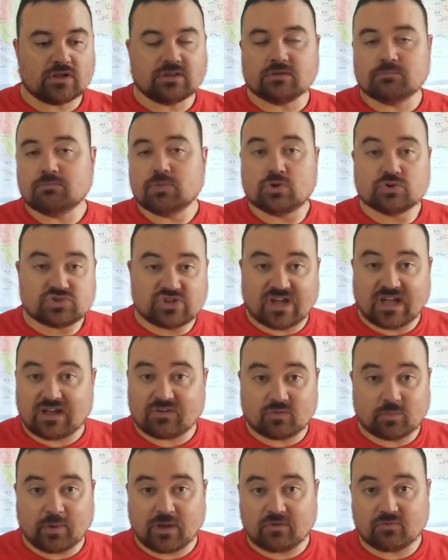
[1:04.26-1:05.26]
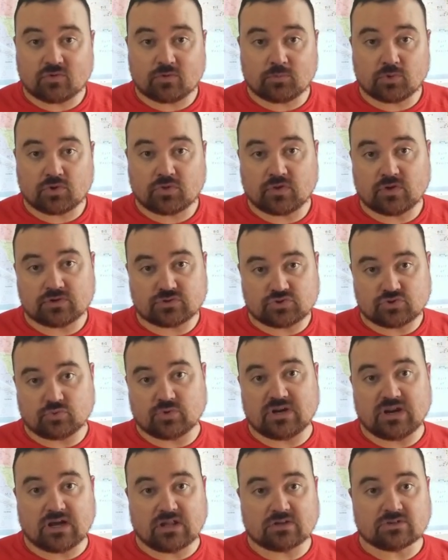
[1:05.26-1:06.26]
and the most I ever pay for a book there is
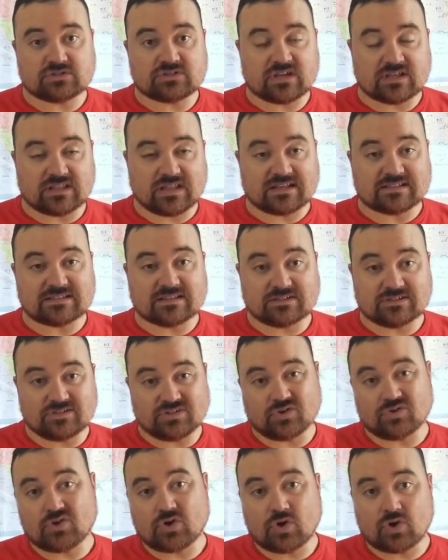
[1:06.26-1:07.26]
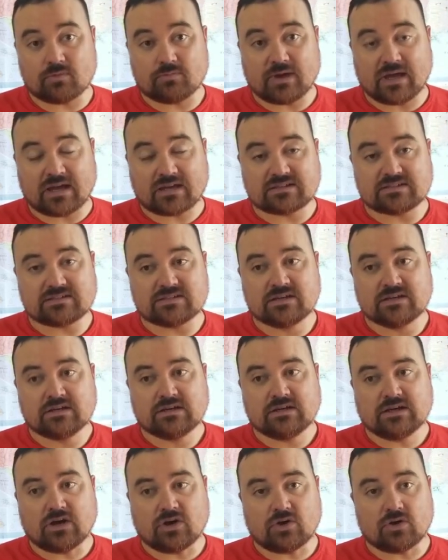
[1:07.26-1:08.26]
$3, and that's adult hardbacks
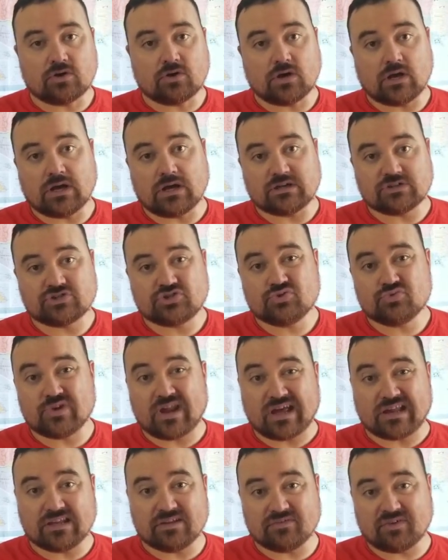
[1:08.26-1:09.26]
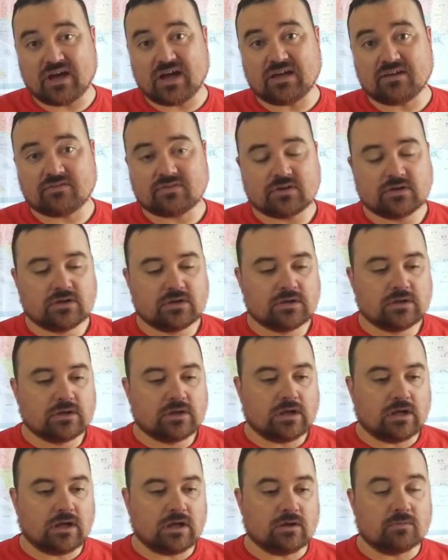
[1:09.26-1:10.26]
are
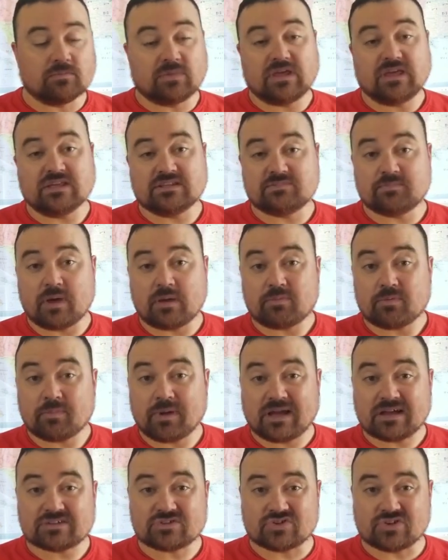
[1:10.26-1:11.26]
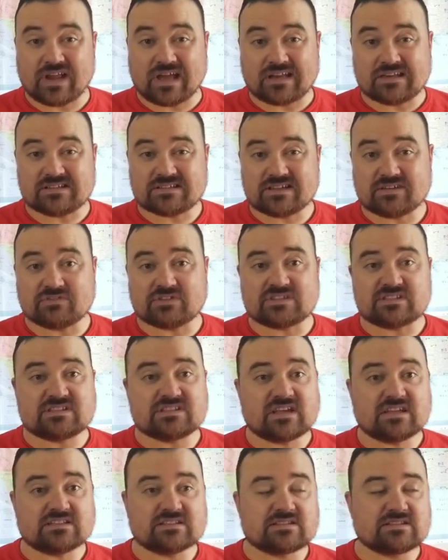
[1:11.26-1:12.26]
$2.95. Kids paperbacks are 97
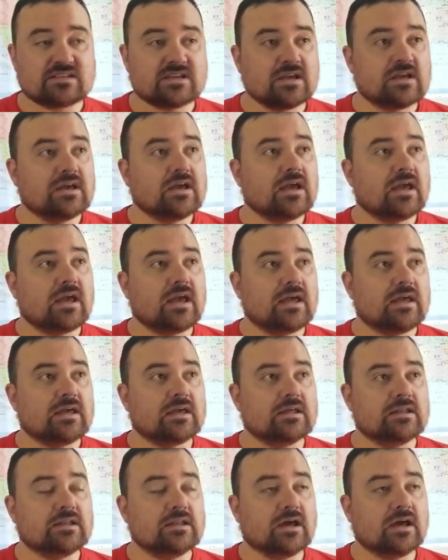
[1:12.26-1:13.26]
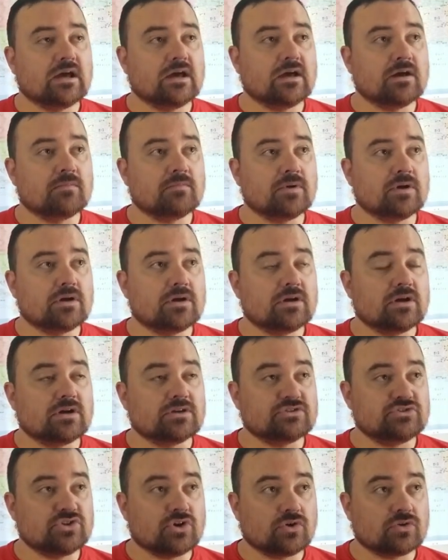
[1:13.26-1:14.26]
cents, and
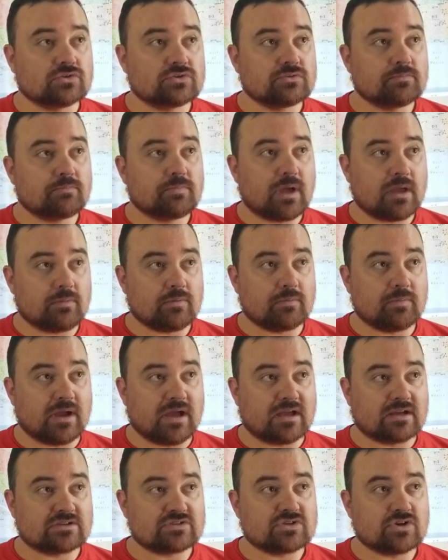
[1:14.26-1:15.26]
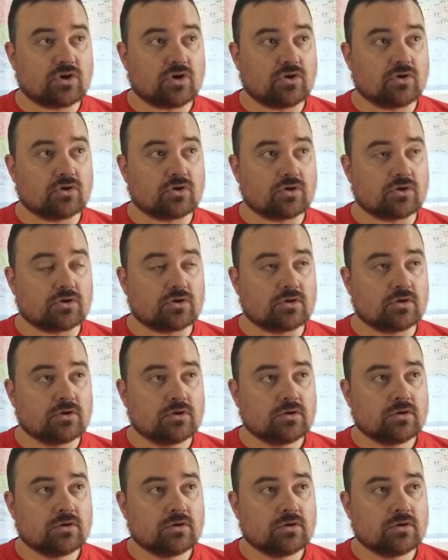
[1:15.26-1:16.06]
adult paperbacks are